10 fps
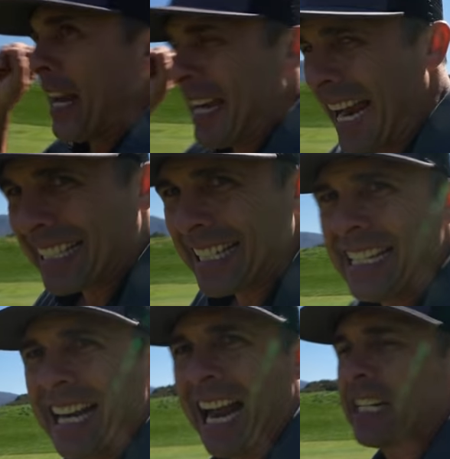
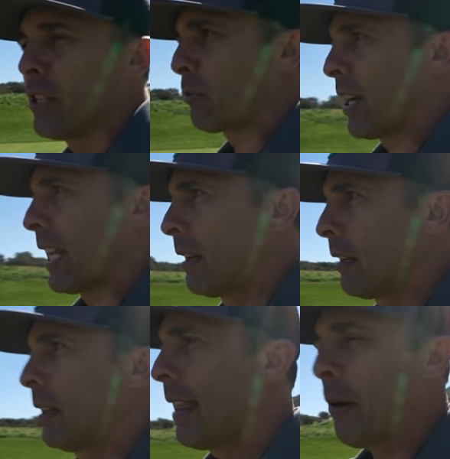1993,
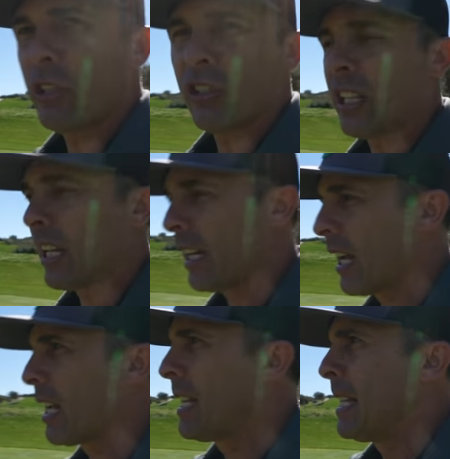that was the
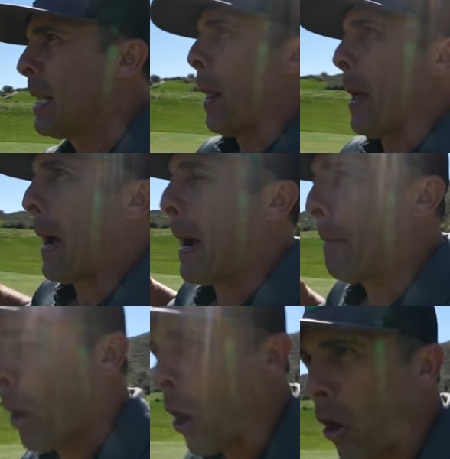scene.
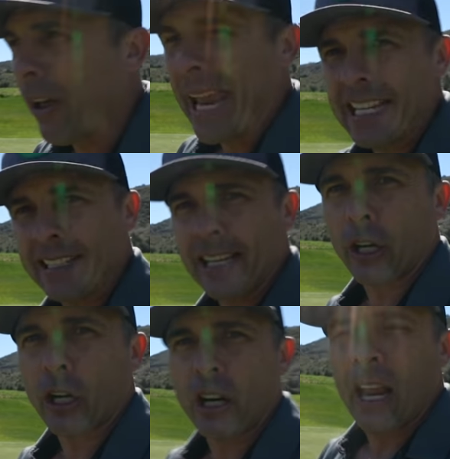Uh, Paul
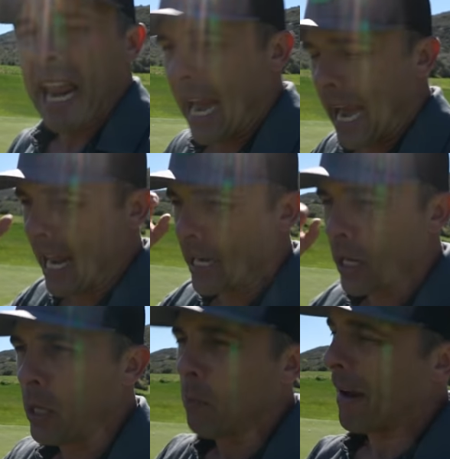Azinger
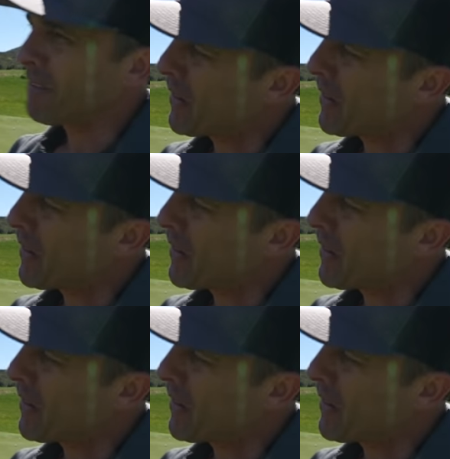and my